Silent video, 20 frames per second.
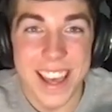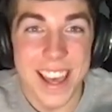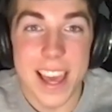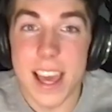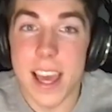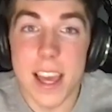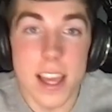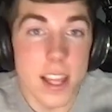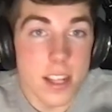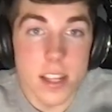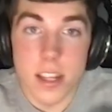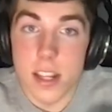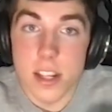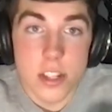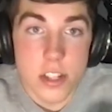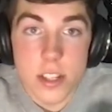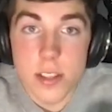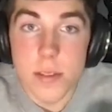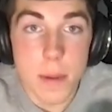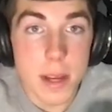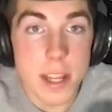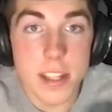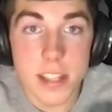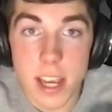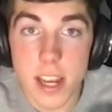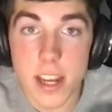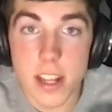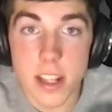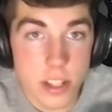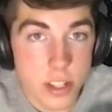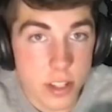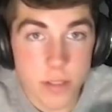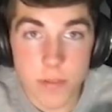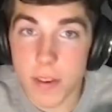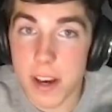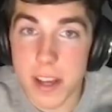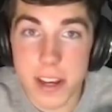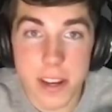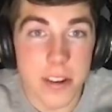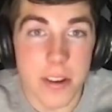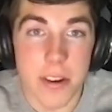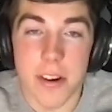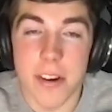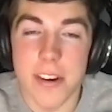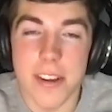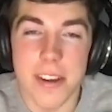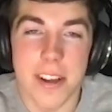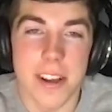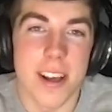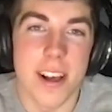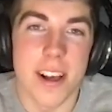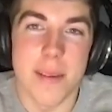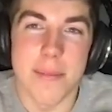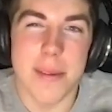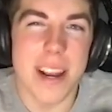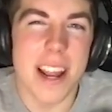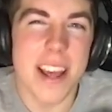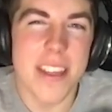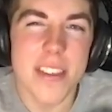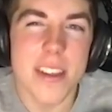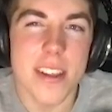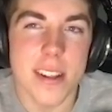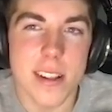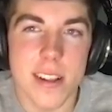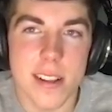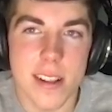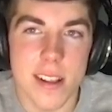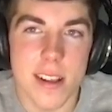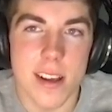And she's maintaining, she's fighting hard. But I think